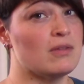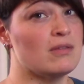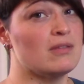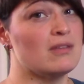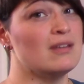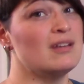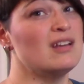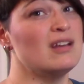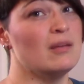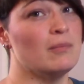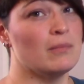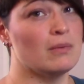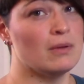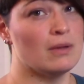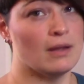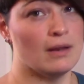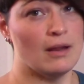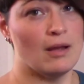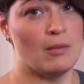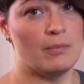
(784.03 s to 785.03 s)
synonym
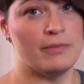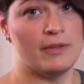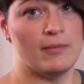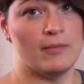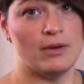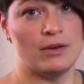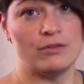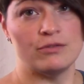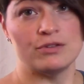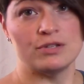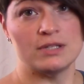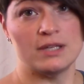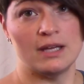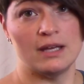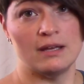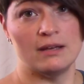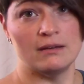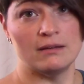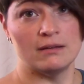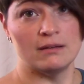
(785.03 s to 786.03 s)
can help them
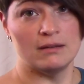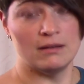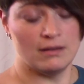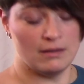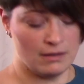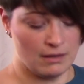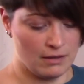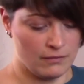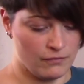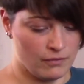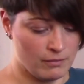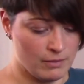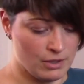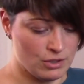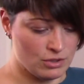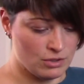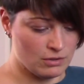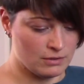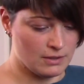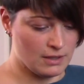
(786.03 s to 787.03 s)
understand in an
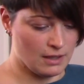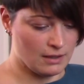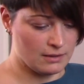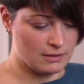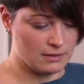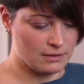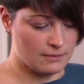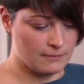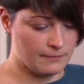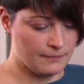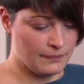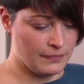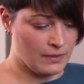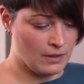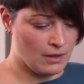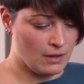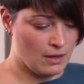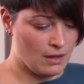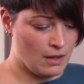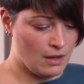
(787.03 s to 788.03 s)
informational text.
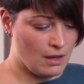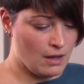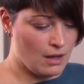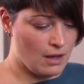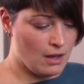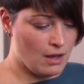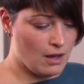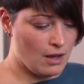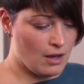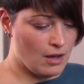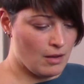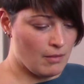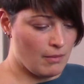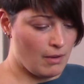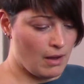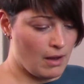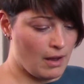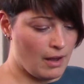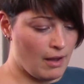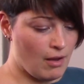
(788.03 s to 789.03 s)

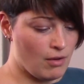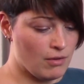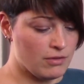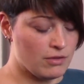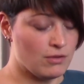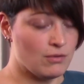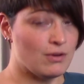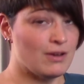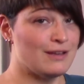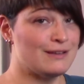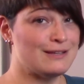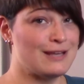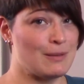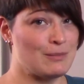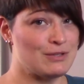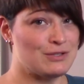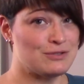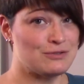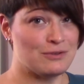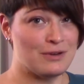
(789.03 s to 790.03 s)
I also can
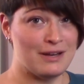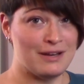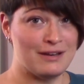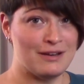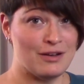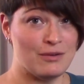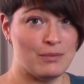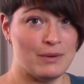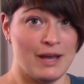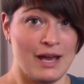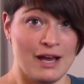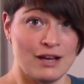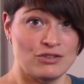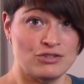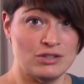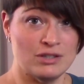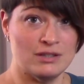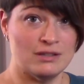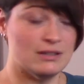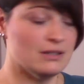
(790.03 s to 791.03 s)
demonstrate a
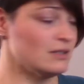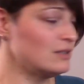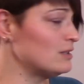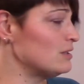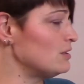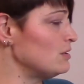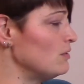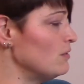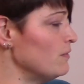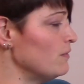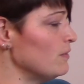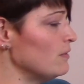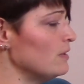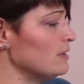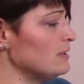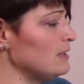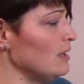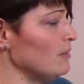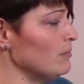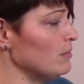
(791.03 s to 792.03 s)
reaction. So for
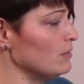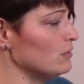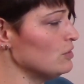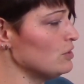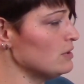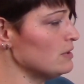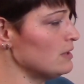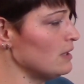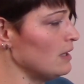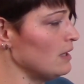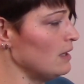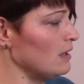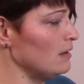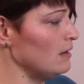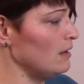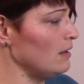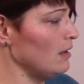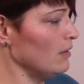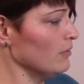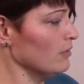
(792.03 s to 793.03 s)
example, just like
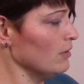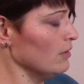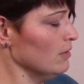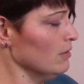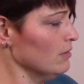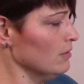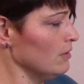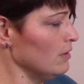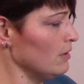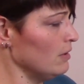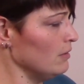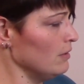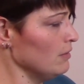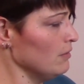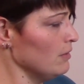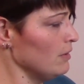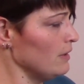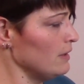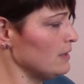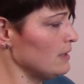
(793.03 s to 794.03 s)
in a
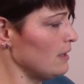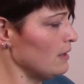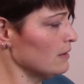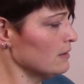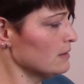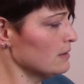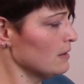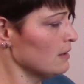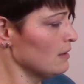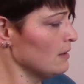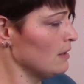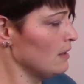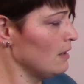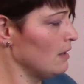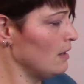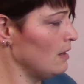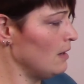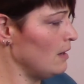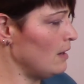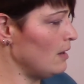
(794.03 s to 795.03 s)
literary text,
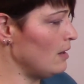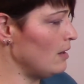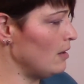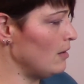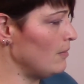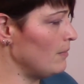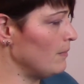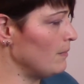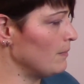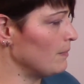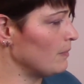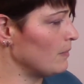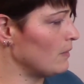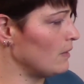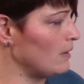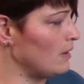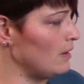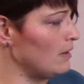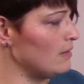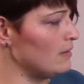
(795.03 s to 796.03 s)

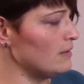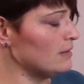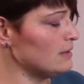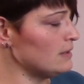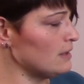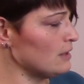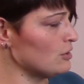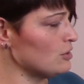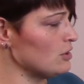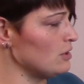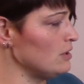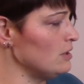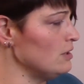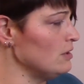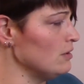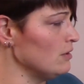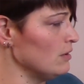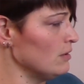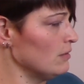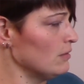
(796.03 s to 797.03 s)
in this section
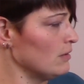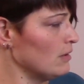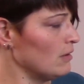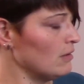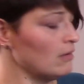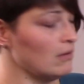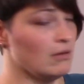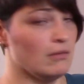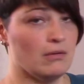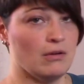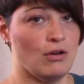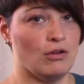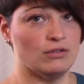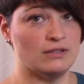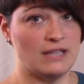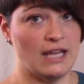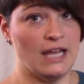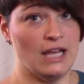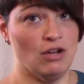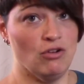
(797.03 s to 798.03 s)
here
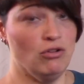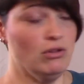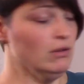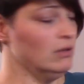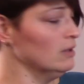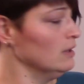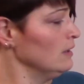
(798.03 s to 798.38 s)
called tail,